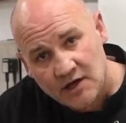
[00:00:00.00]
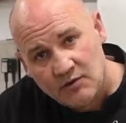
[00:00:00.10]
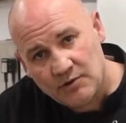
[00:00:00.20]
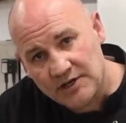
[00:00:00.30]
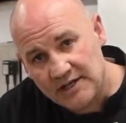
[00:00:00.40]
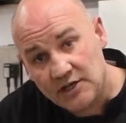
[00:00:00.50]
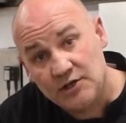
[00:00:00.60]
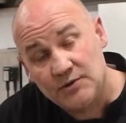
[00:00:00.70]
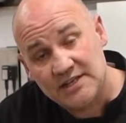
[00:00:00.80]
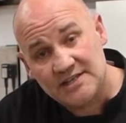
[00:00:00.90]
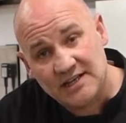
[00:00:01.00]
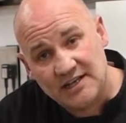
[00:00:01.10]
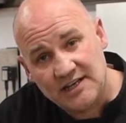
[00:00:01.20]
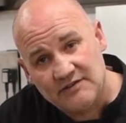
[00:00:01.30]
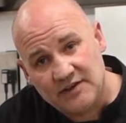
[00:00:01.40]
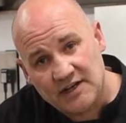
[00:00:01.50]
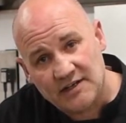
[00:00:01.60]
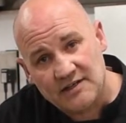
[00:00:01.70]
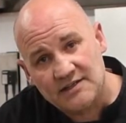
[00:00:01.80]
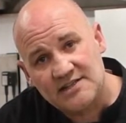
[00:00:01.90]
What I'm going to do is leave it
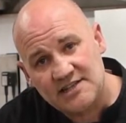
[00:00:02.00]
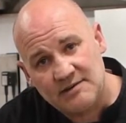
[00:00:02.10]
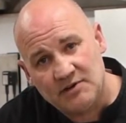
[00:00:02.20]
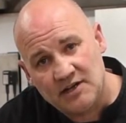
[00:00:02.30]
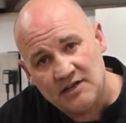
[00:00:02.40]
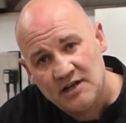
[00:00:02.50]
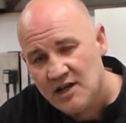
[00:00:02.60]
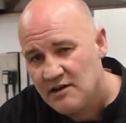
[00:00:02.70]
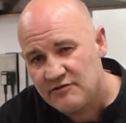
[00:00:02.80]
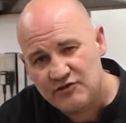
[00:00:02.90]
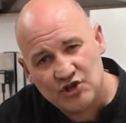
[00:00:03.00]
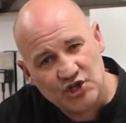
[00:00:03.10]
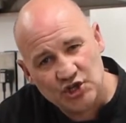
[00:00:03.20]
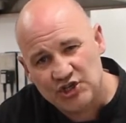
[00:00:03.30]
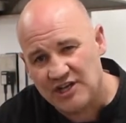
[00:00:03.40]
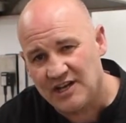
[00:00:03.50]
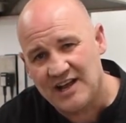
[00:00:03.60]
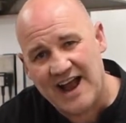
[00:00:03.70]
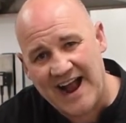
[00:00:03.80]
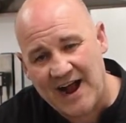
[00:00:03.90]
simmer for a good
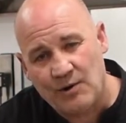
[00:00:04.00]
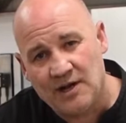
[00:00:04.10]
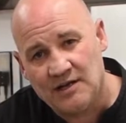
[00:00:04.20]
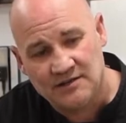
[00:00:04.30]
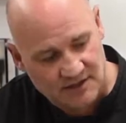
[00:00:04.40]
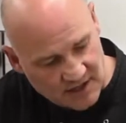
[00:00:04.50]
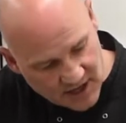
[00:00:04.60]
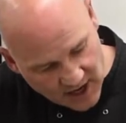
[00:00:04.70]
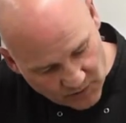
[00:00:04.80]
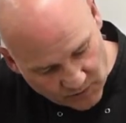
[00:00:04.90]
hour. And